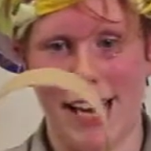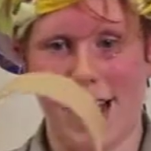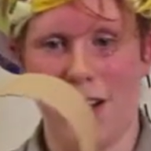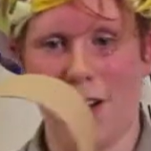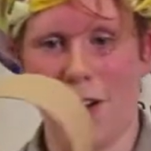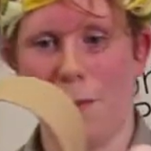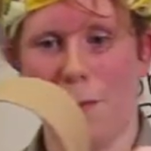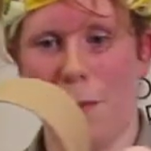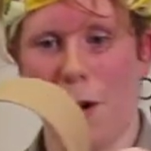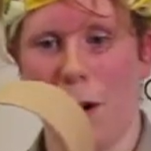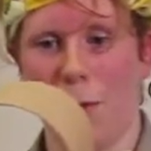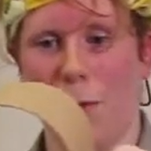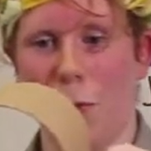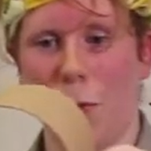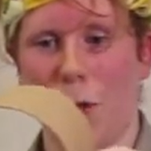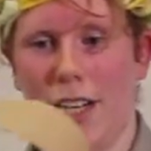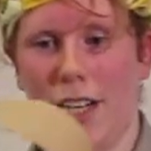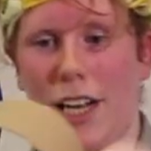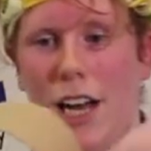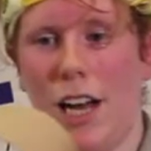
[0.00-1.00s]
how a marble
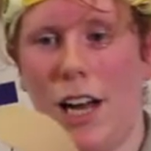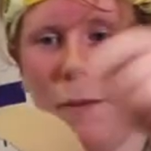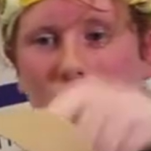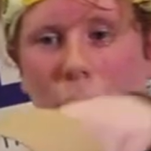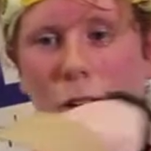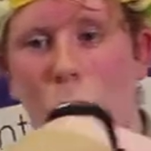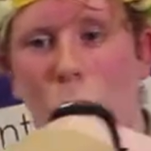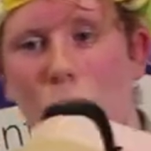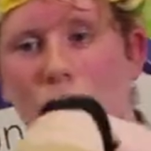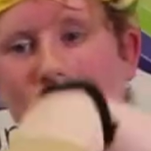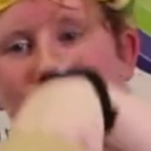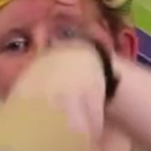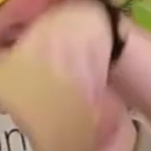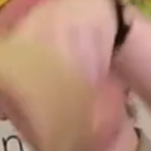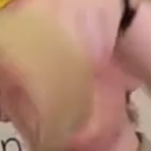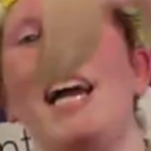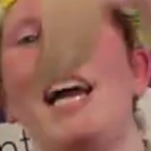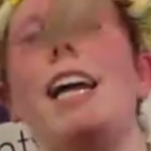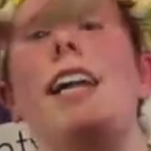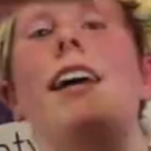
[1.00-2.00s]
would come in one
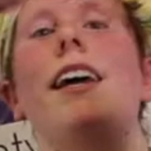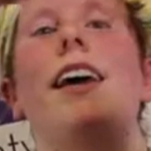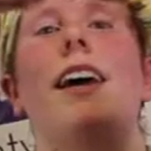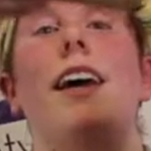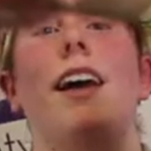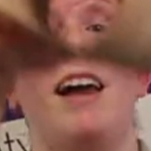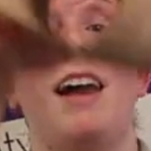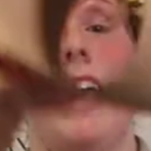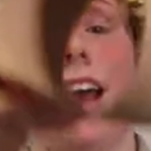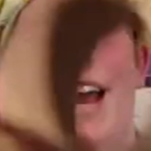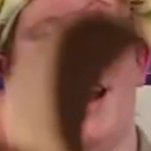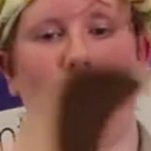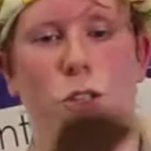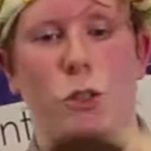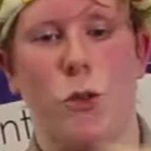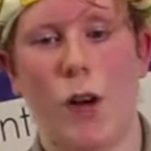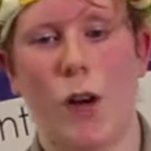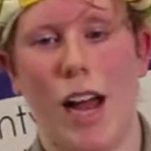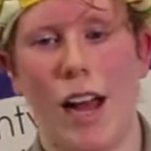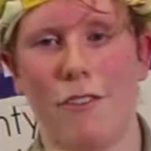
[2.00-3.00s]
side and
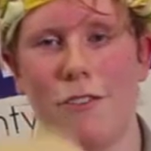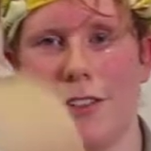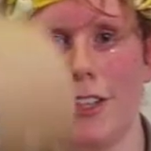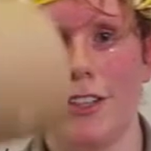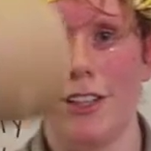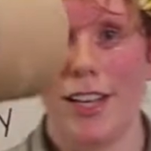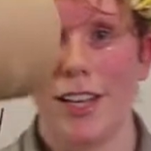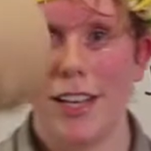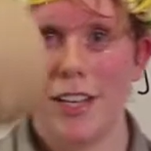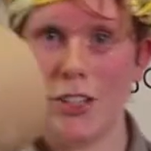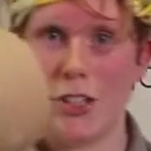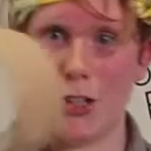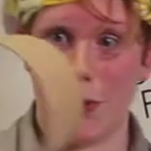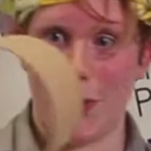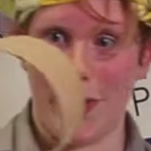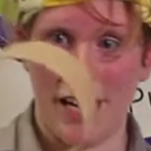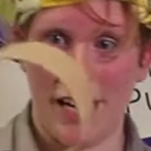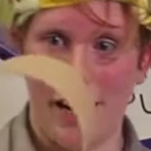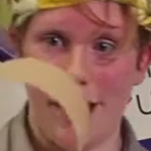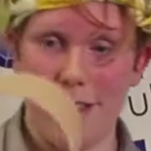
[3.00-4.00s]
travel to
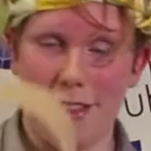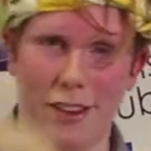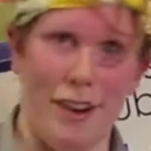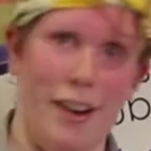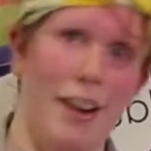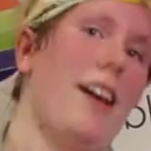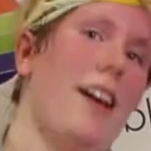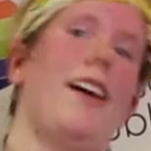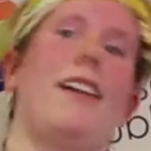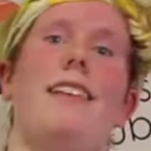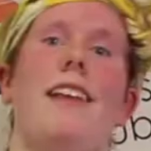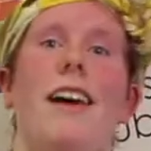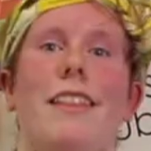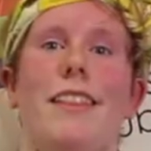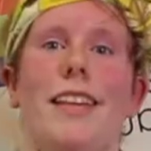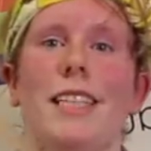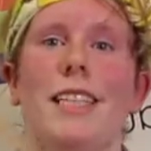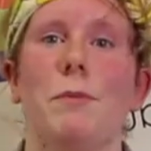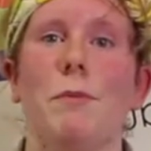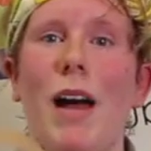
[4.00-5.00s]
the other. Now
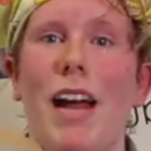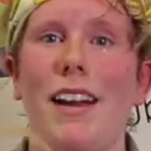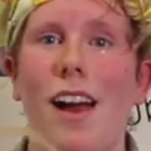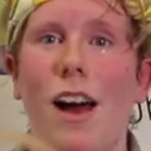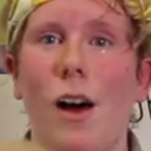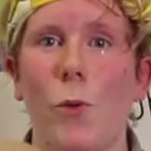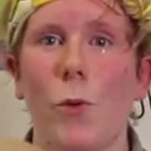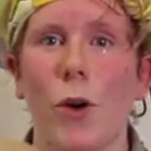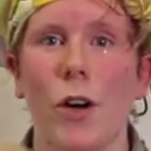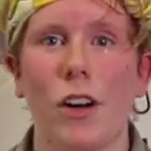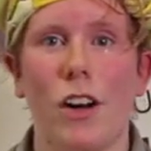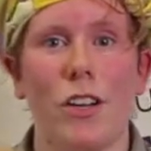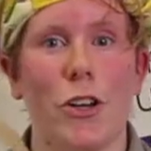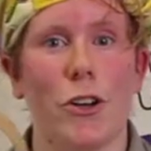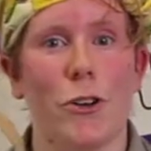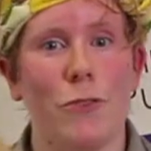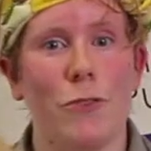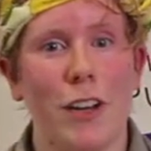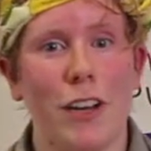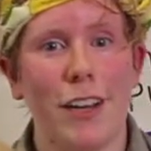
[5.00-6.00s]
this might not work on
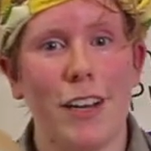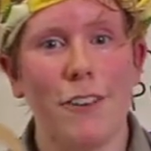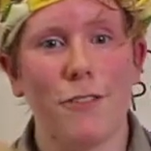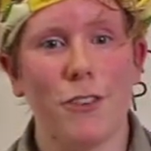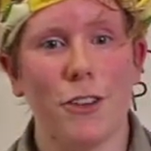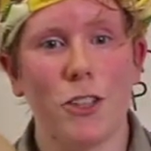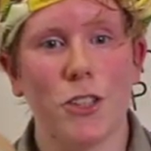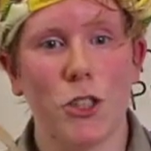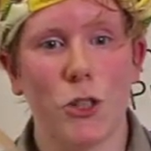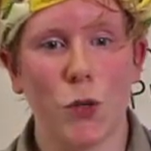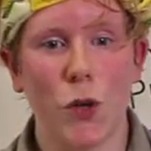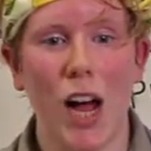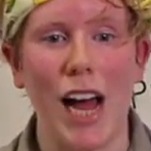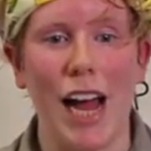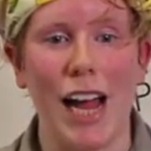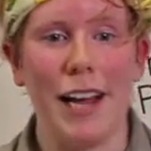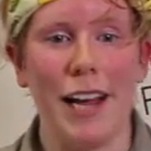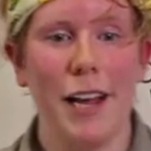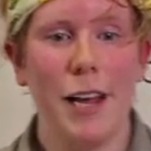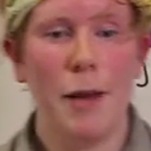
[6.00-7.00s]
your very first
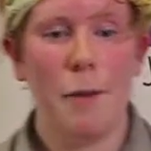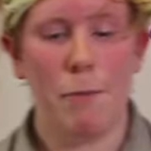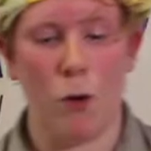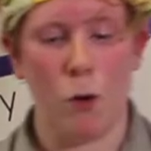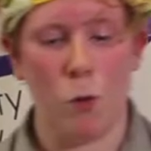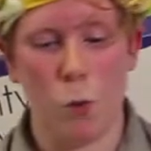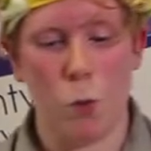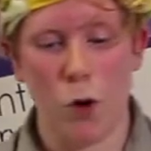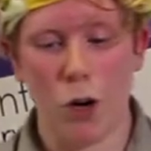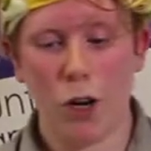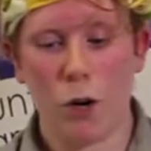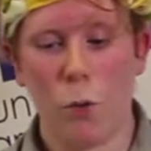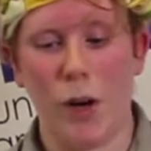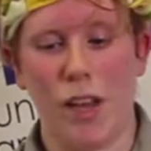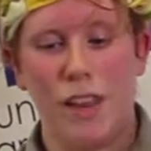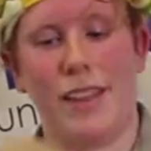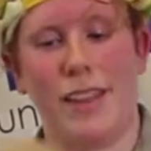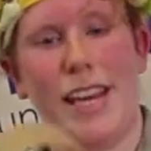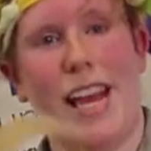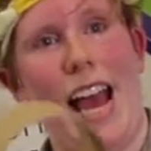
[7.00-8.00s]
try, but work
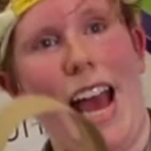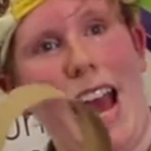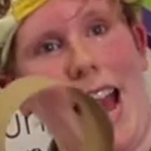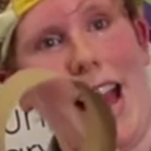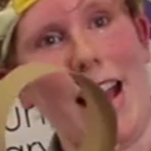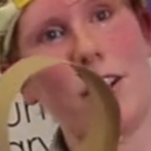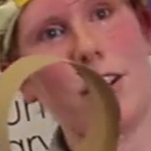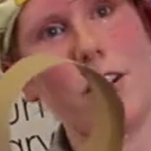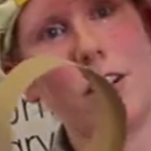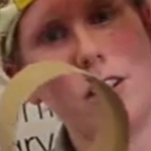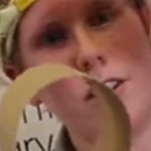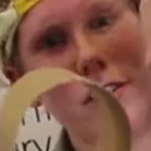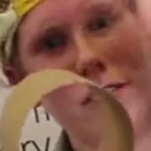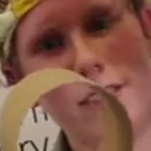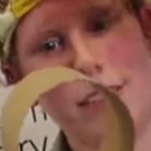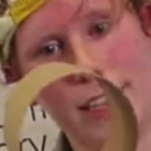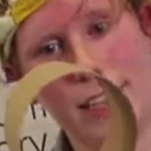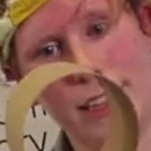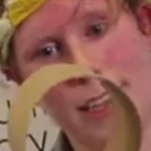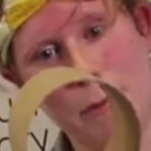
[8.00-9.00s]
with the angle
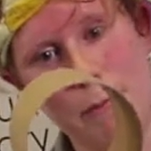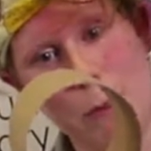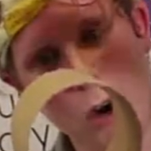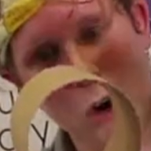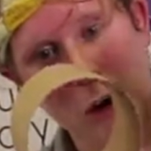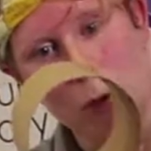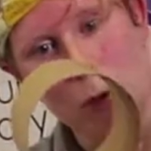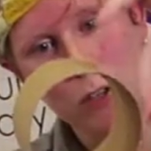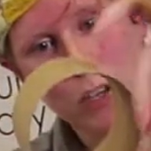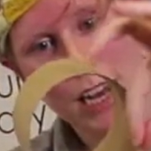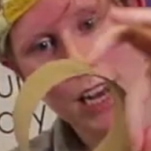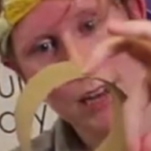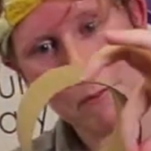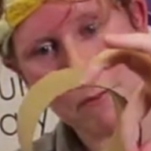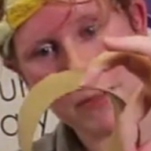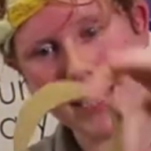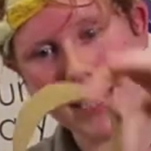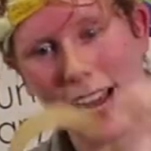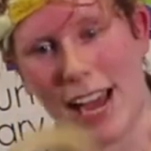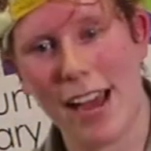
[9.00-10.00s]
that the marble
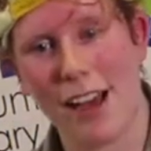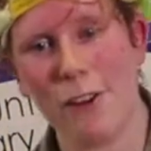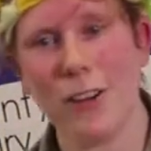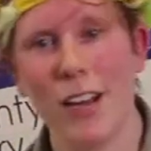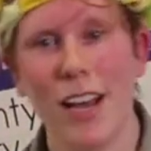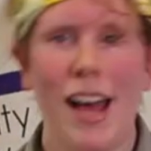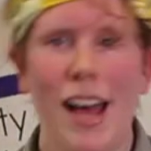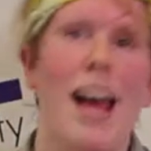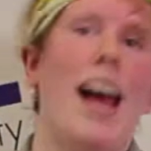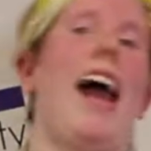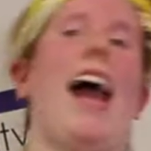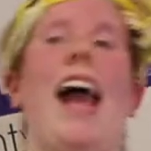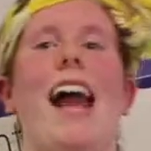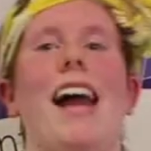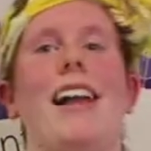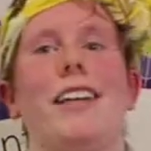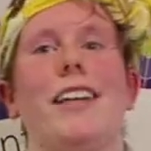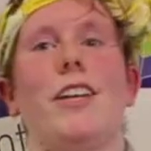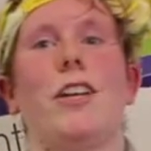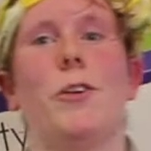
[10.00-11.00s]
comes down,
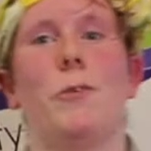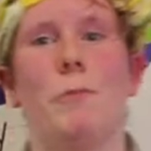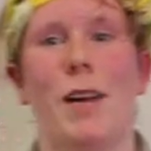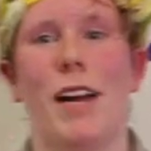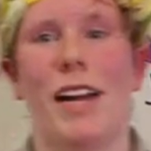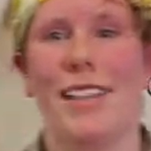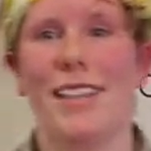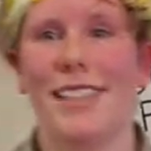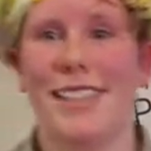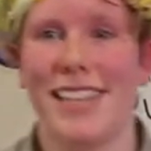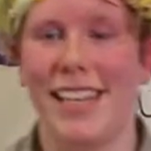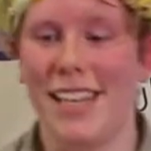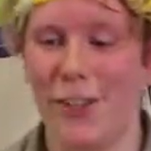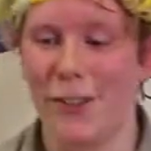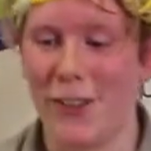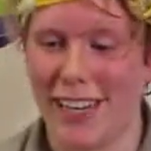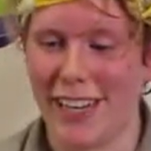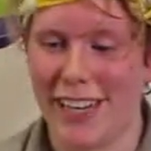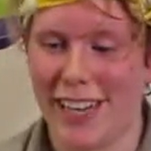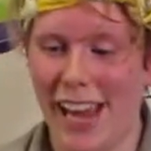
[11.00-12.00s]
and you might see
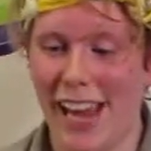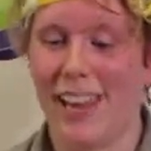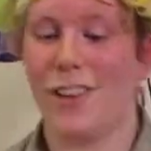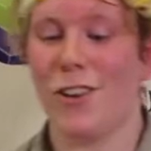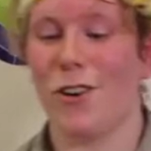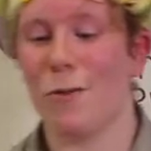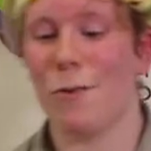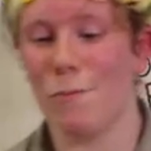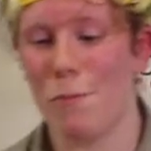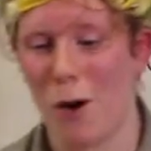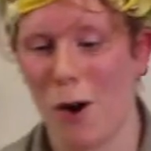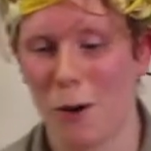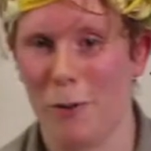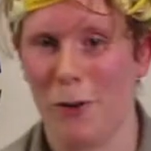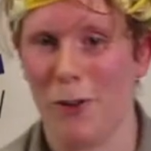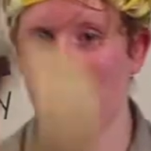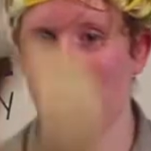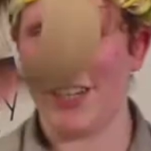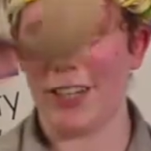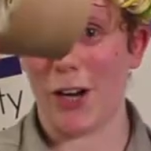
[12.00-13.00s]
you can get your
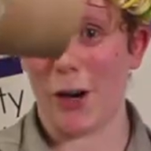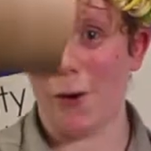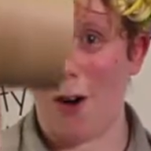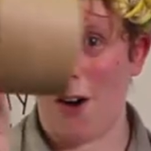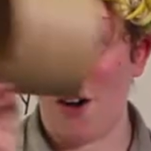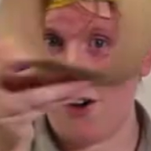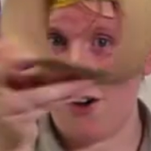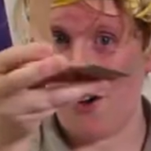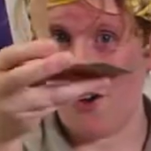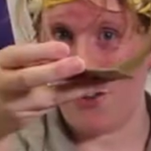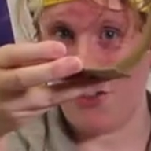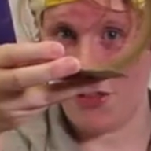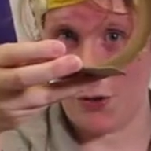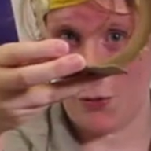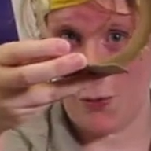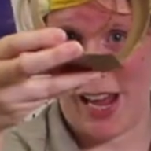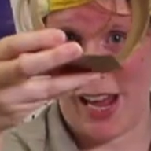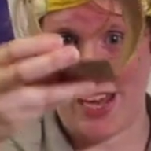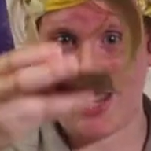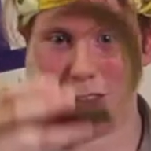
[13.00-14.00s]
marble to go all
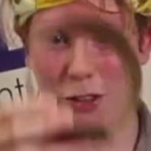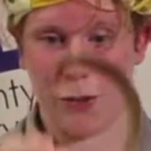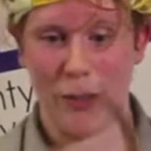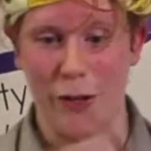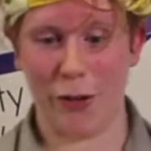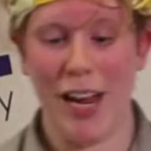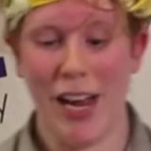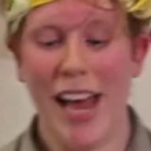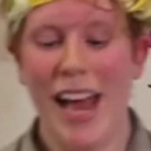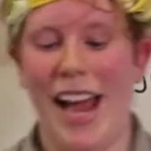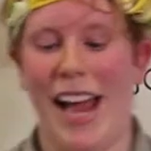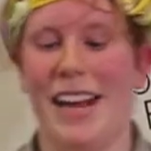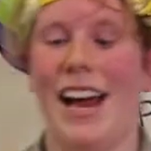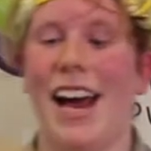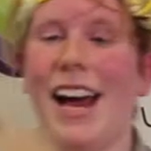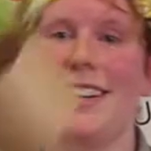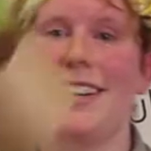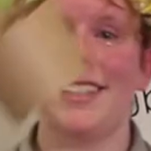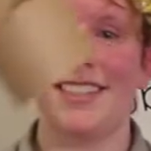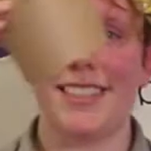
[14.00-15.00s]
the way through. And
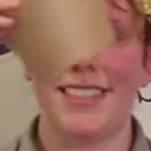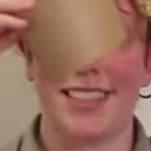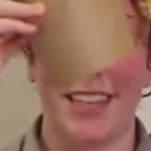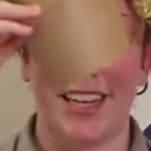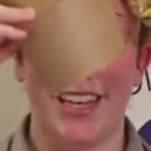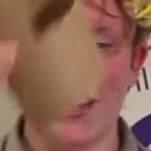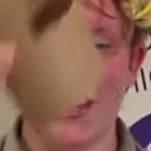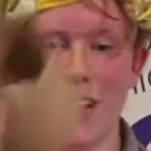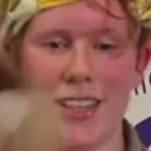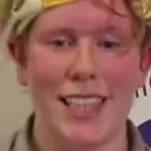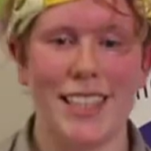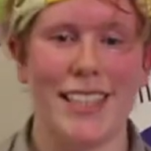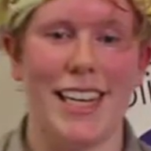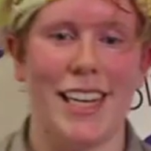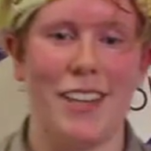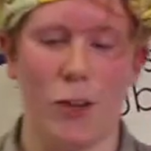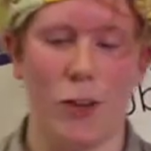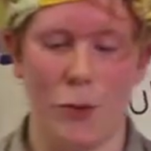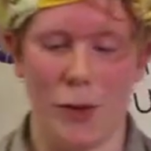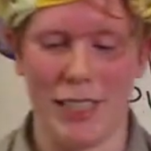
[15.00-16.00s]
I just secure this
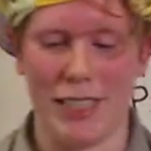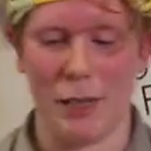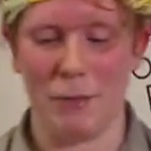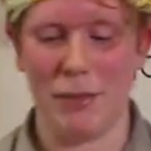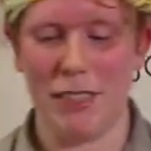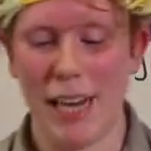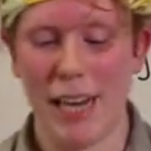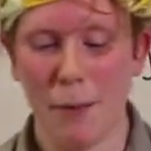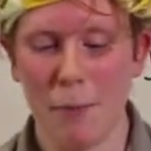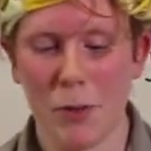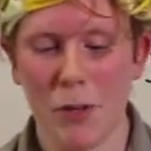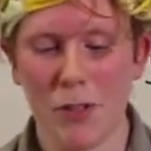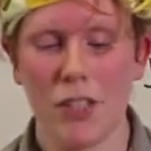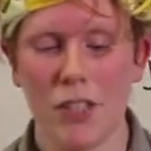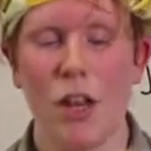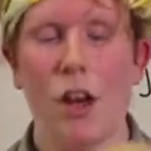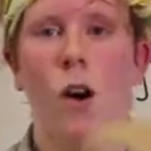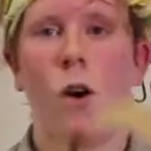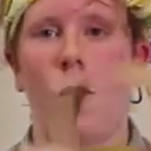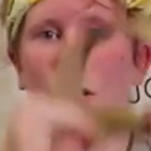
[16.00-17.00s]
either with some
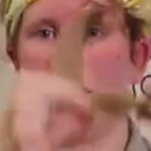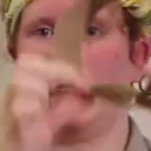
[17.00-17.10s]
staples or